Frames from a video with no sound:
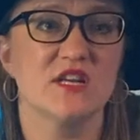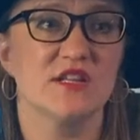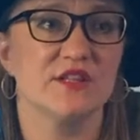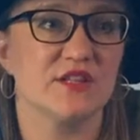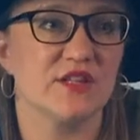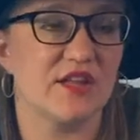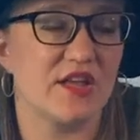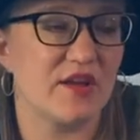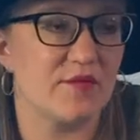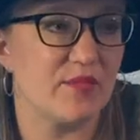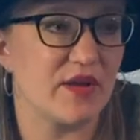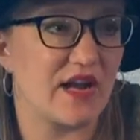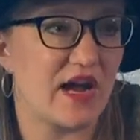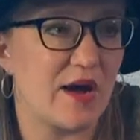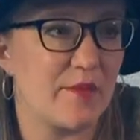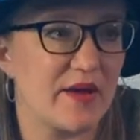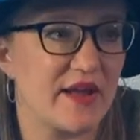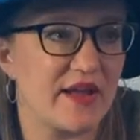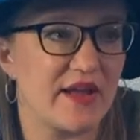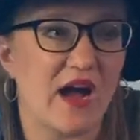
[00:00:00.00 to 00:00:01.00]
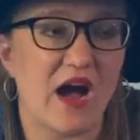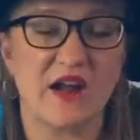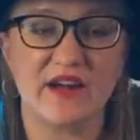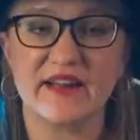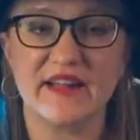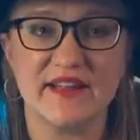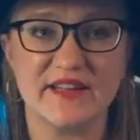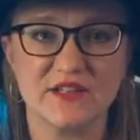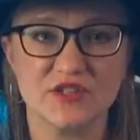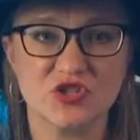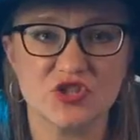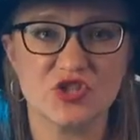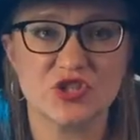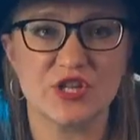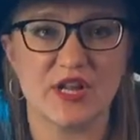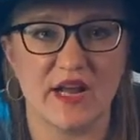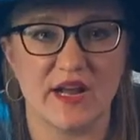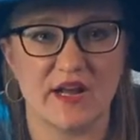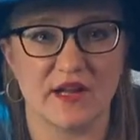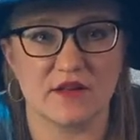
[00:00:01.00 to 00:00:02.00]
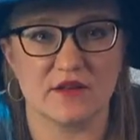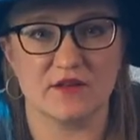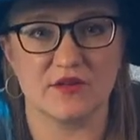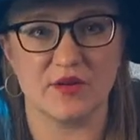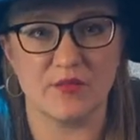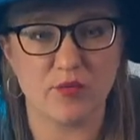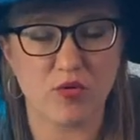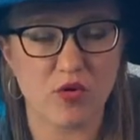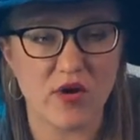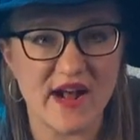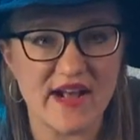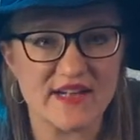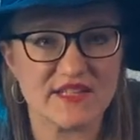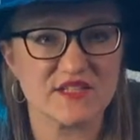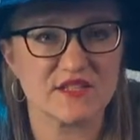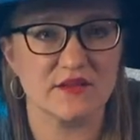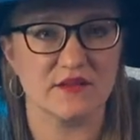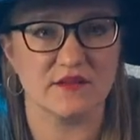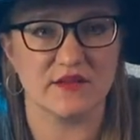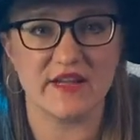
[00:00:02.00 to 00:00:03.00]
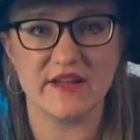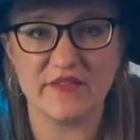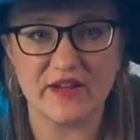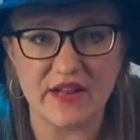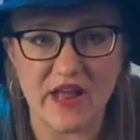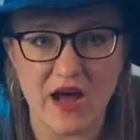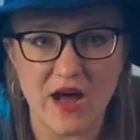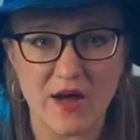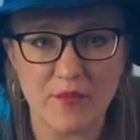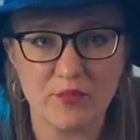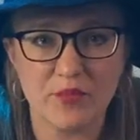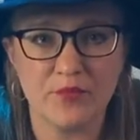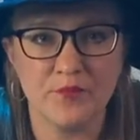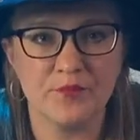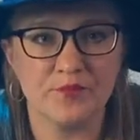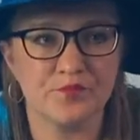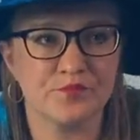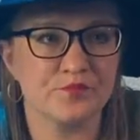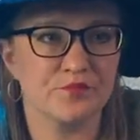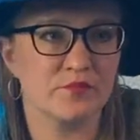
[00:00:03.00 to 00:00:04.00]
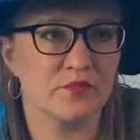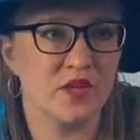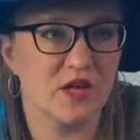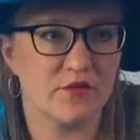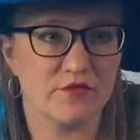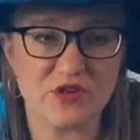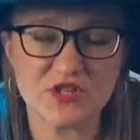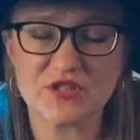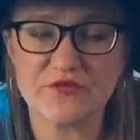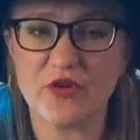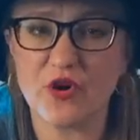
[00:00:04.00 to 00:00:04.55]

that they're becoming unhinged and depressed and giving up? First of